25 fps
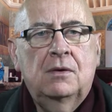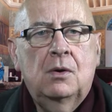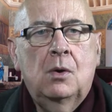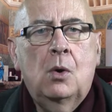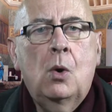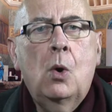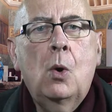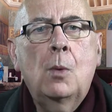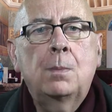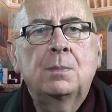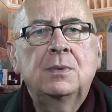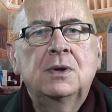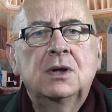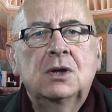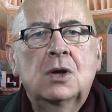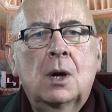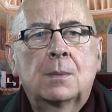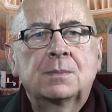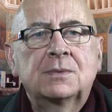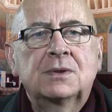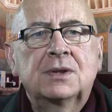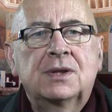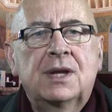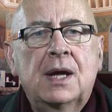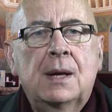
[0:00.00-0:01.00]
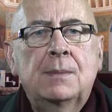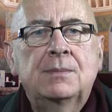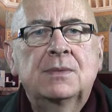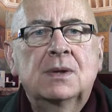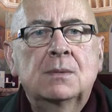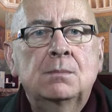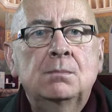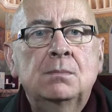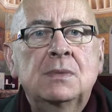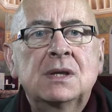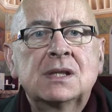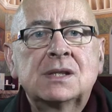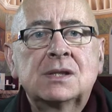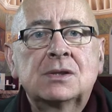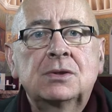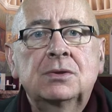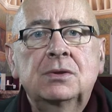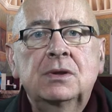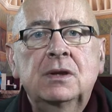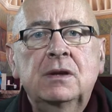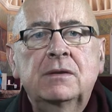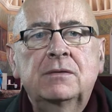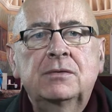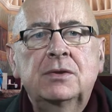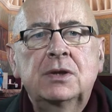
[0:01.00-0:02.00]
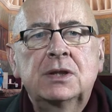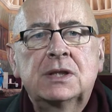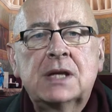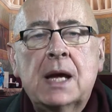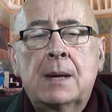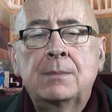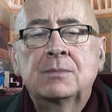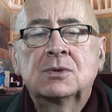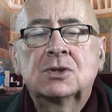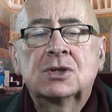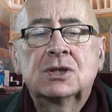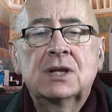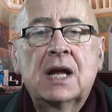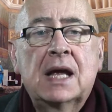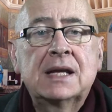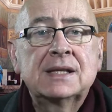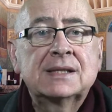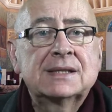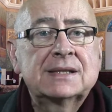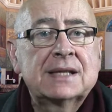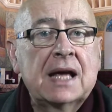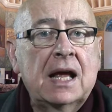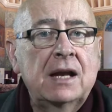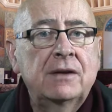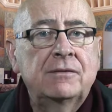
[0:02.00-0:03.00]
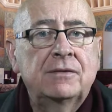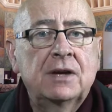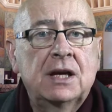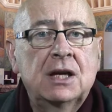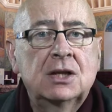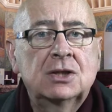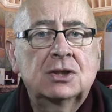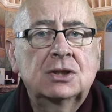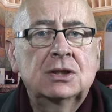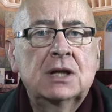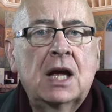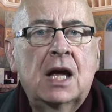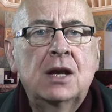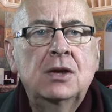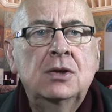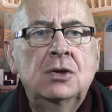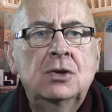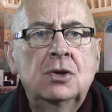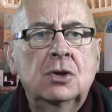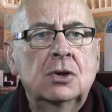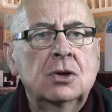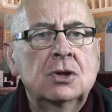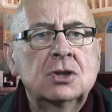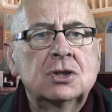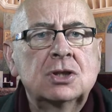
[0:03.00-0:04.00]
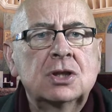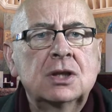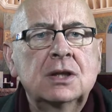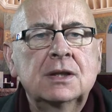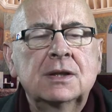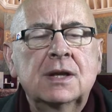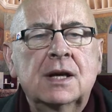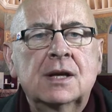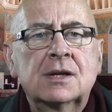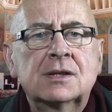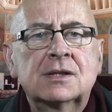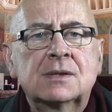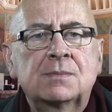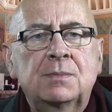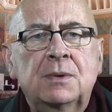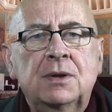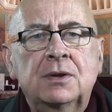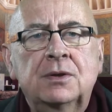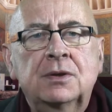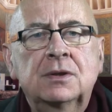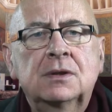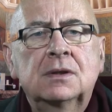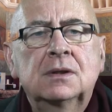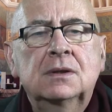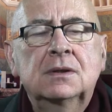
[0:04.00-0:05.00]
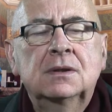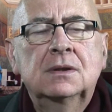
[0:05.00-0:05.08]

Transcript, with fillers: opening up to them the mystery of redemption and salvation and nourishing their spirit.